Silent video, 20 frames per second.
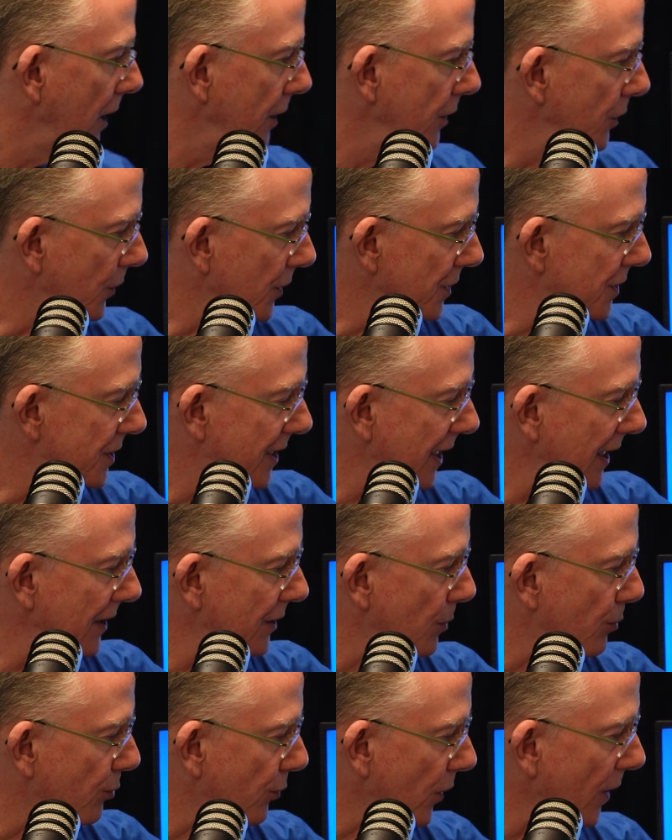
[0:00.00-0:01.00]
You can see
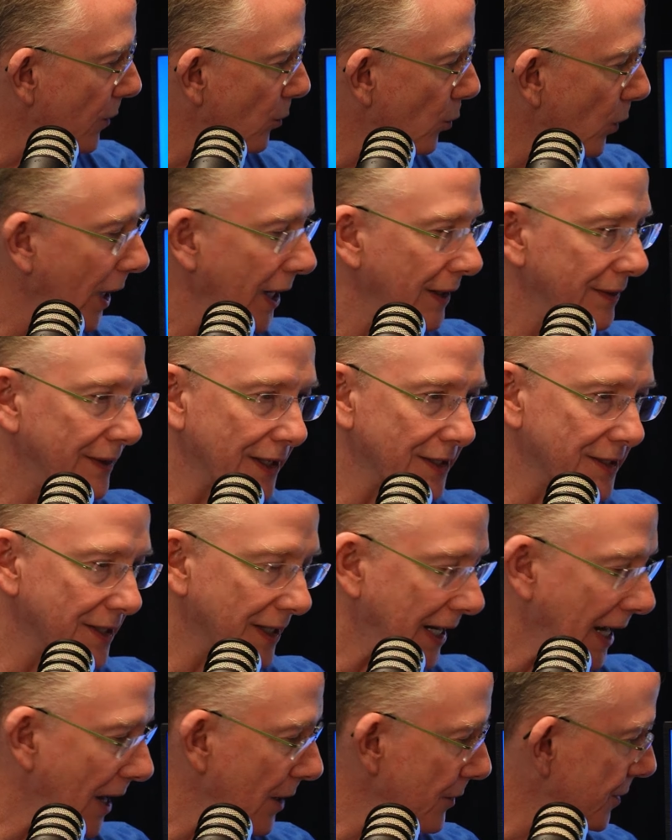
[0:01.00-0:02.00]
the bright white, that's the
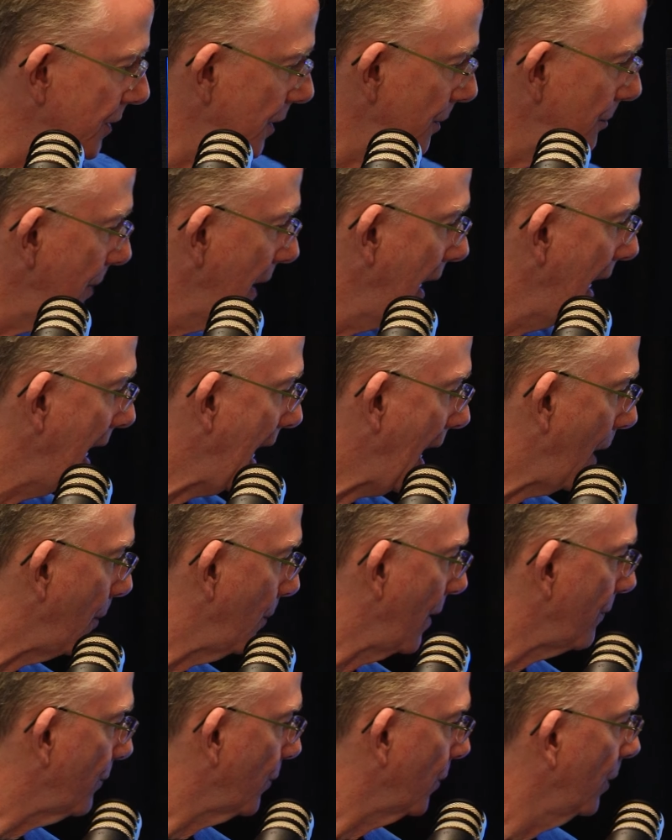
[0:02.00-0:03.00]
calcium.
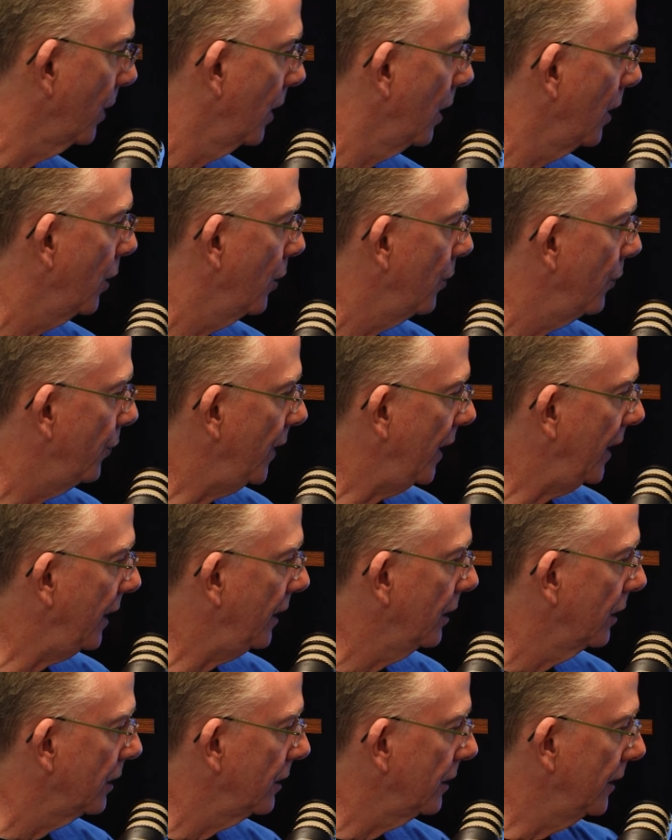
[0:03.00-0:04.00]
However,
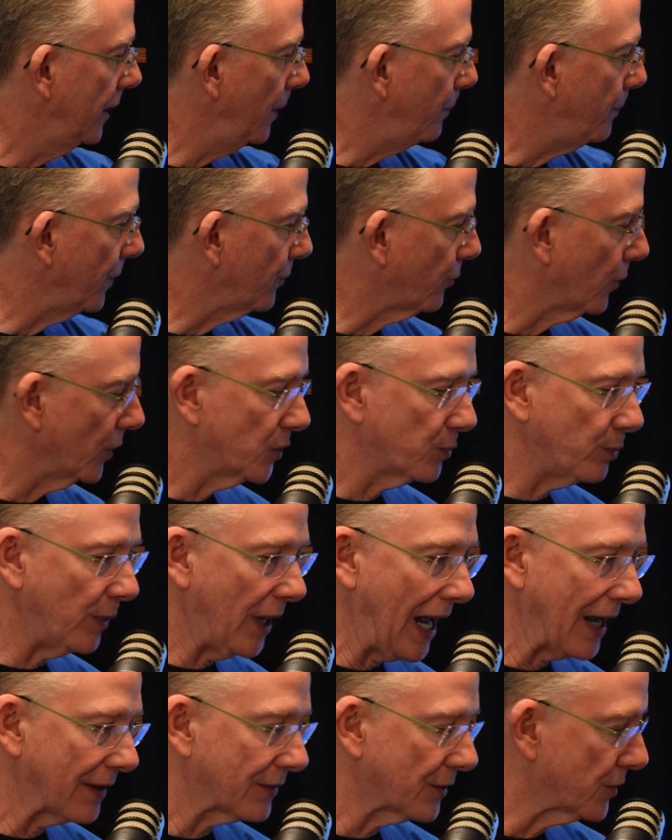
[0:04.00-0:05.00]
the lipid-rich
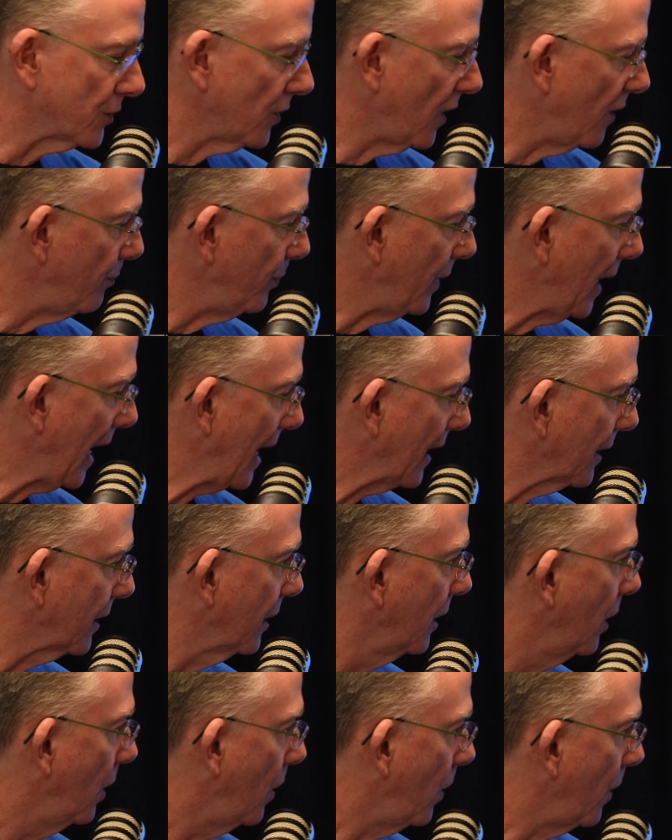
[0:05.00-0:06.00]
plaque, the soft plaque,
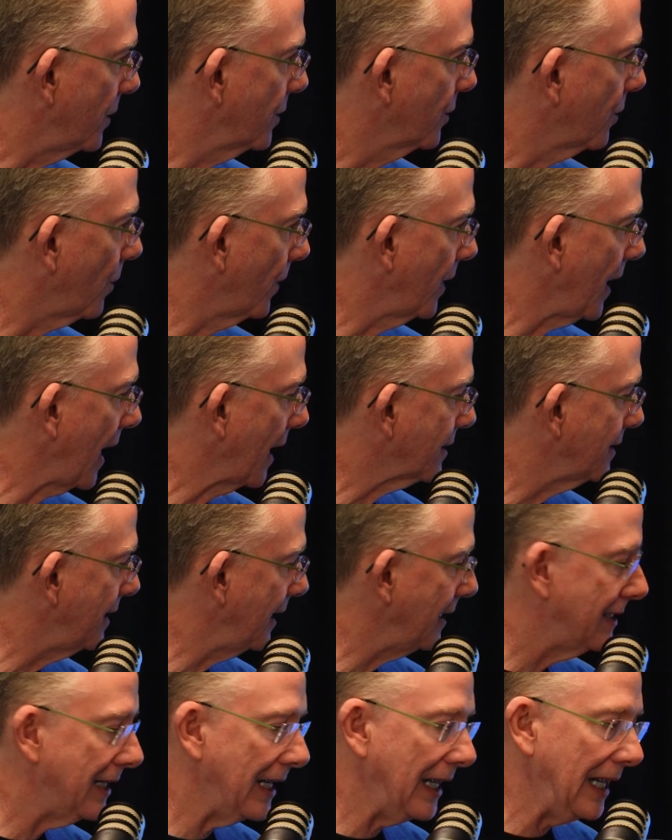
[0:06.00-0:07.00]
on cardiac
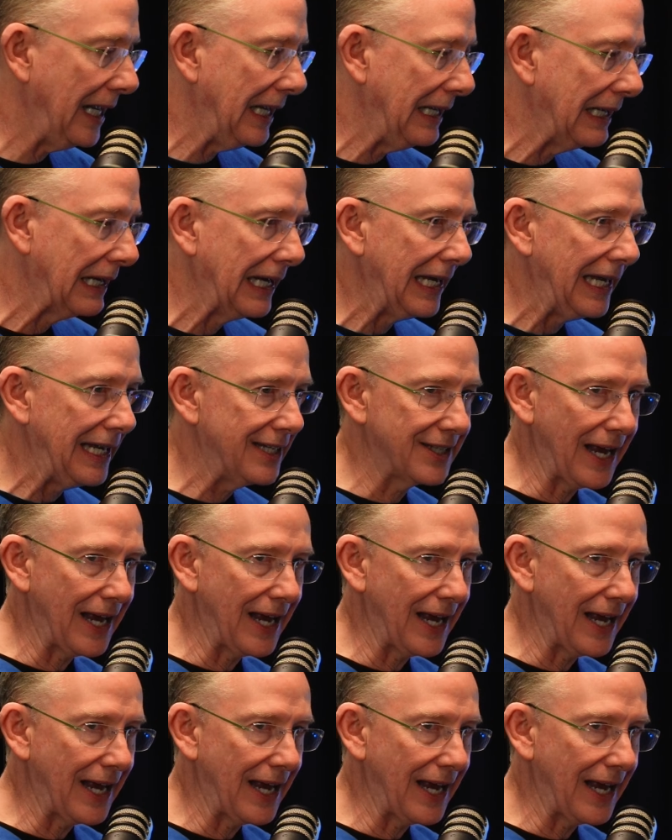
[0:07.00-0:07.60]
CT is